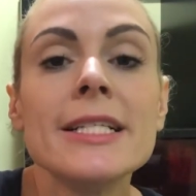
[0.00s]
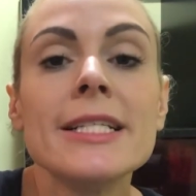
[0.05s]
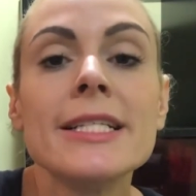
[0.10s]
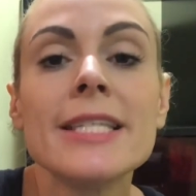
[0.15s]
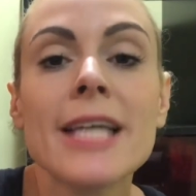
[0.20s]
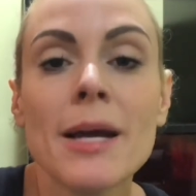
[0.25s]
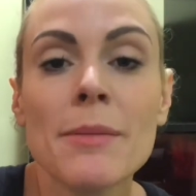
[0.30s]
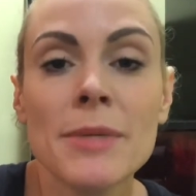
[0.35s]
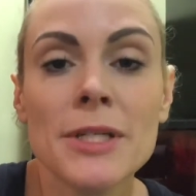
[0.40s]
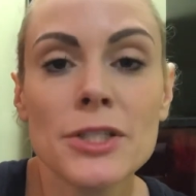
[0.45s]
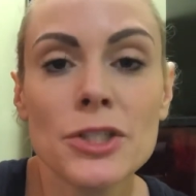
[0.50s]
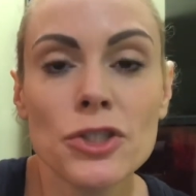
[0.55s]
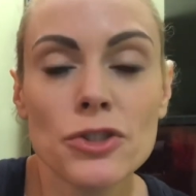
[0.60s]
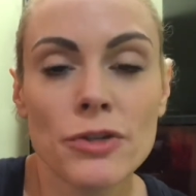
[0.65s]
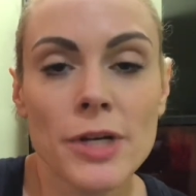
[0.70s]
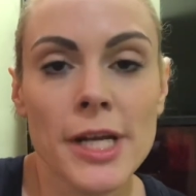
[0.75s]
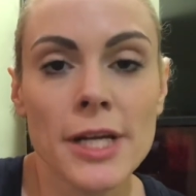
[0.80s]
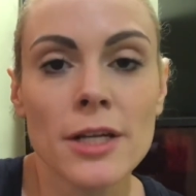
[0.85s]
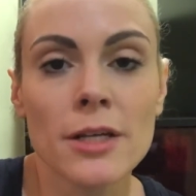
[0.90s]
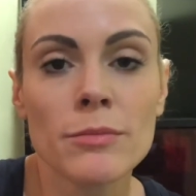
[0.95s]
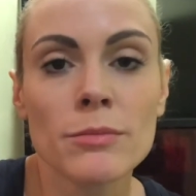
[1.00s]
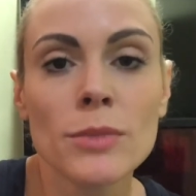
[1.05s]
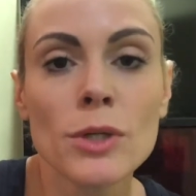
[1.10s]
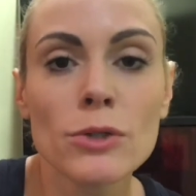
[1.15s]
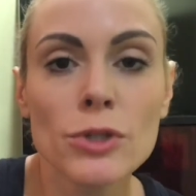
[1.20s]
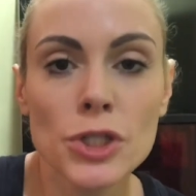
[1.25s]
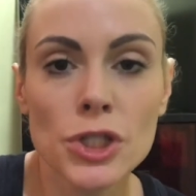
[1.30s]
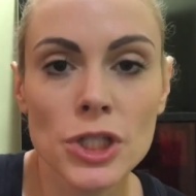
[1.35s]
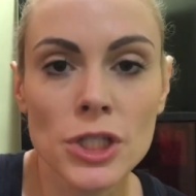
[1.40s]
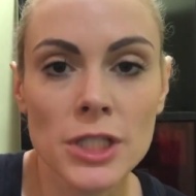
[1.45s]
demonstrate
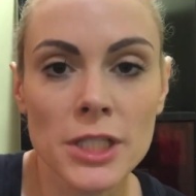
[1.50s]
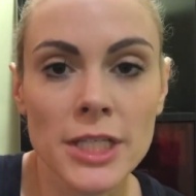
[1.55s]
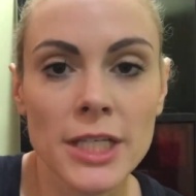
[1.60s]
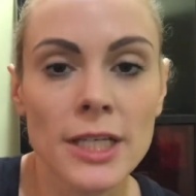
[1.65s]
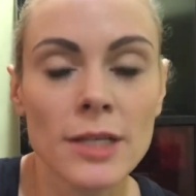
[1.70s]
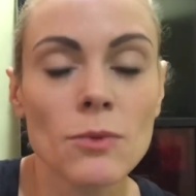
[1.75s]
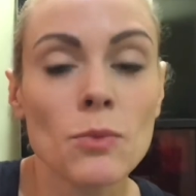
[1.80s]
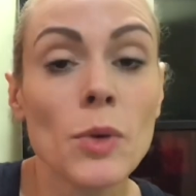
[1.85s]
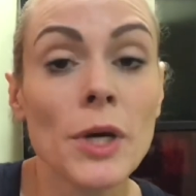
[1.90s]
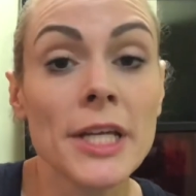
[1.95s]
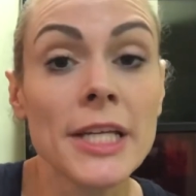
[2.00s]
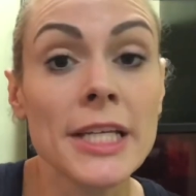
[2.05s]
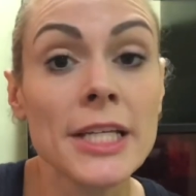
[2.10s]
emotionally what